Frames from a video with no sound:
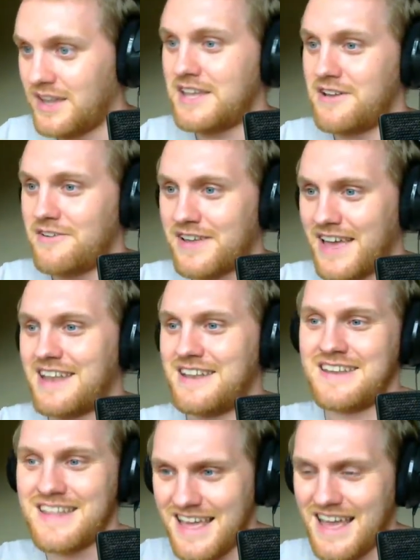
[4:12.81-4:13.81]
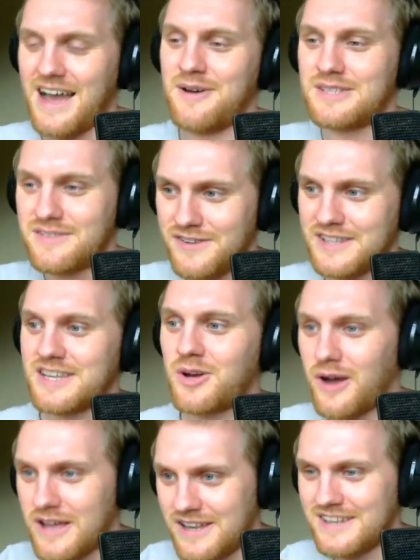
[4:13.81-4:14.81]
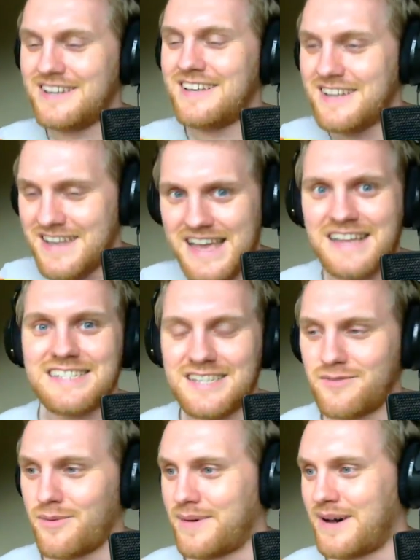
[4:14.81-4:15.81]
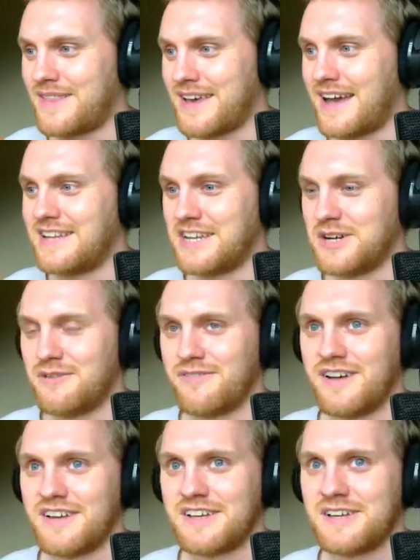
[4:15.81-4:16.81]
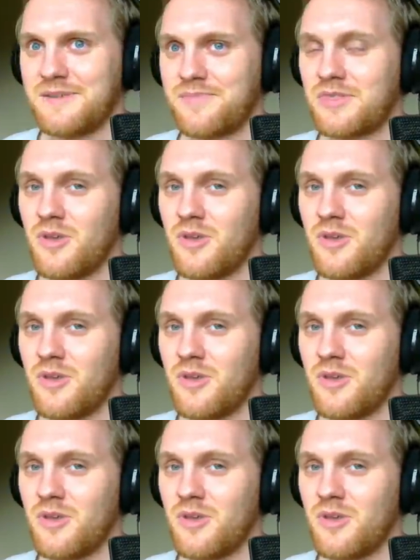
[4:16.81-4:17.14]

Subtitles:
And here again, I was feeling quite negative about the idea of, like,